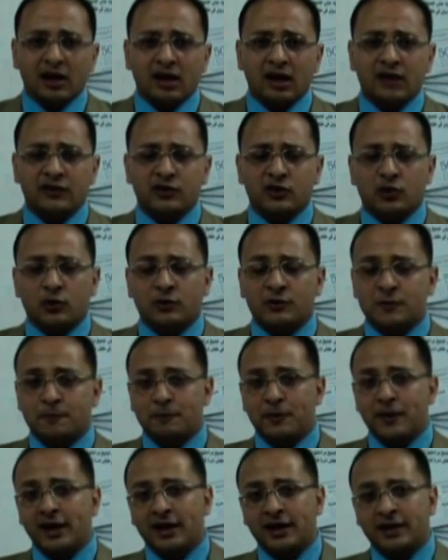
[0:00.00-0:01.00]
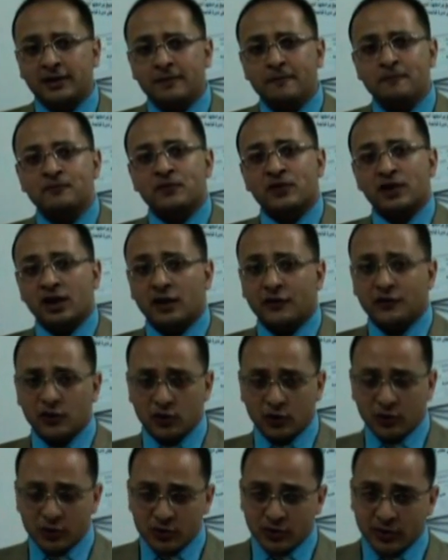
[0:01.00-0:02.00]
If you go to Spain, if you
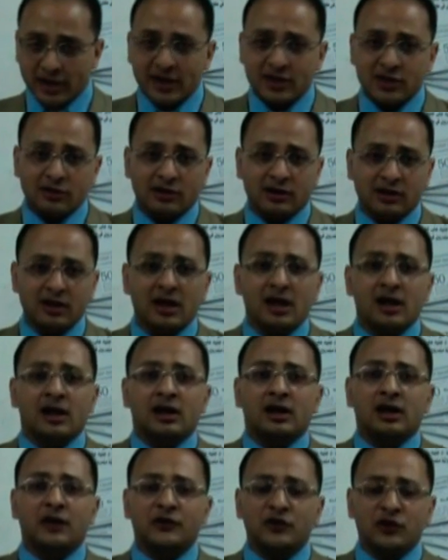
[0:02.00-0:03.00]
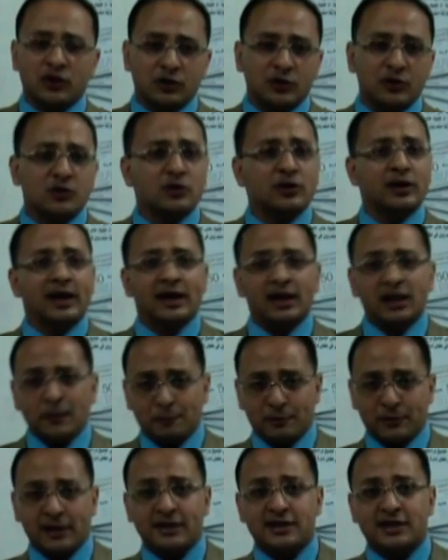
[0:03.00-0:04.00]
go to Italy, if you go to
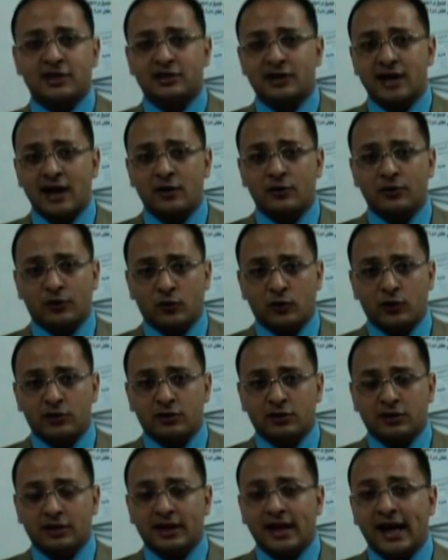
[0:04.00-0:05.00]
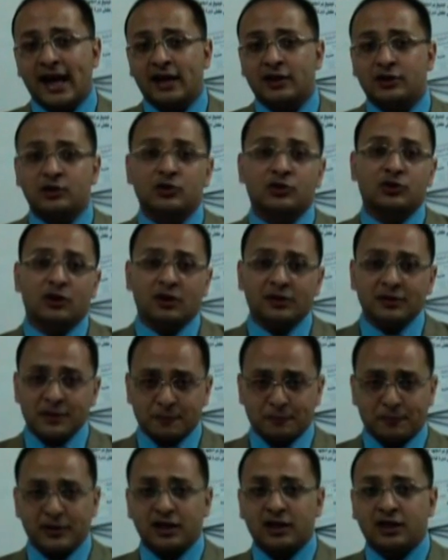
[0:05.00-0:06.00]
any place around the world and you don't
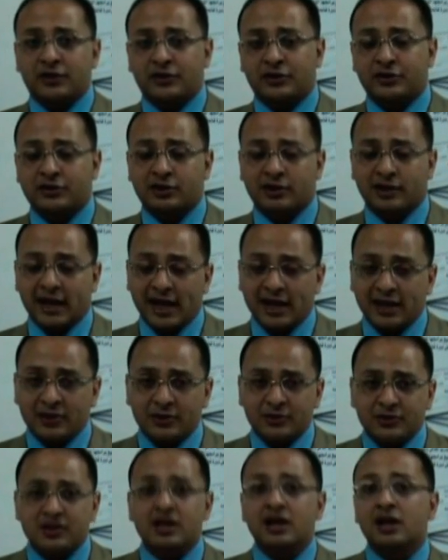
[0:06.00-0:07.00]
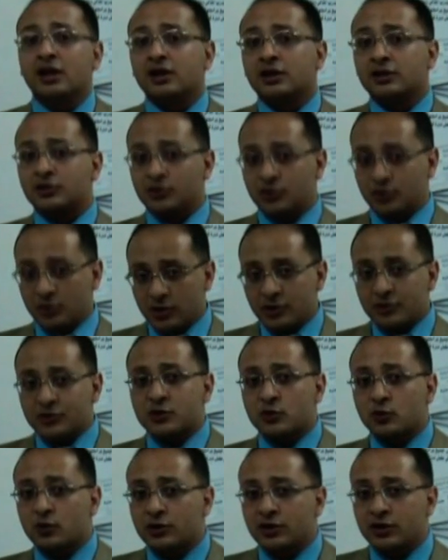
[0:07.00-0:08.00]
speak their language, don't
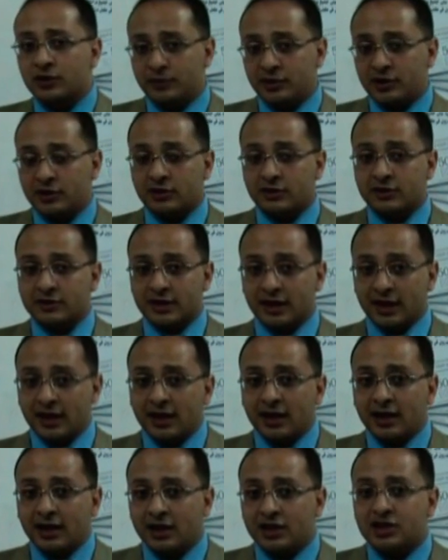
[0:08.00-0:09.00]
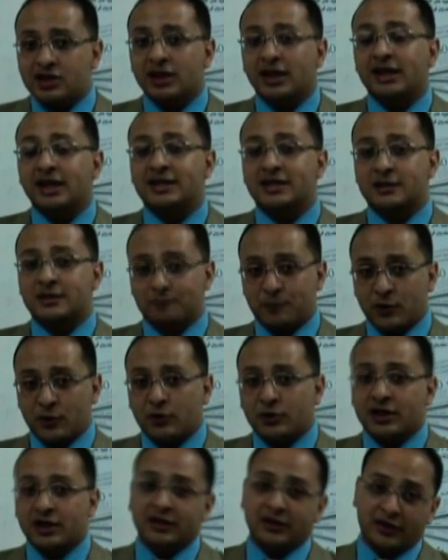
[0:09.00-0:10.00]
worry because English is
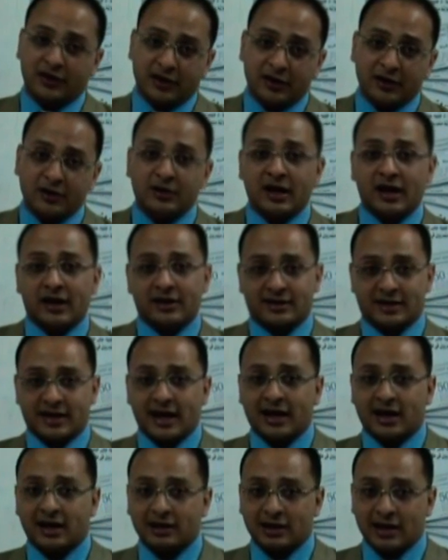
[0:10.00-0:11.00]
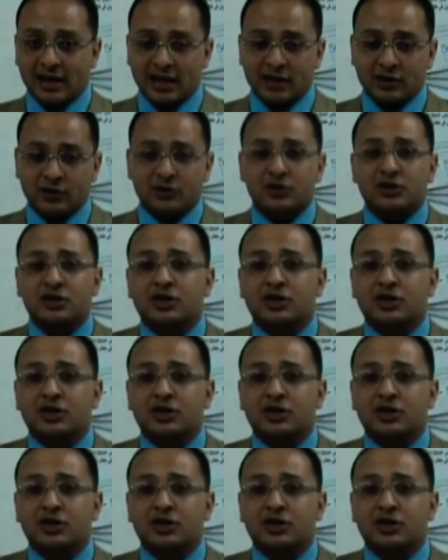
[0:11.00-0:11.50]
spoken there as a second language.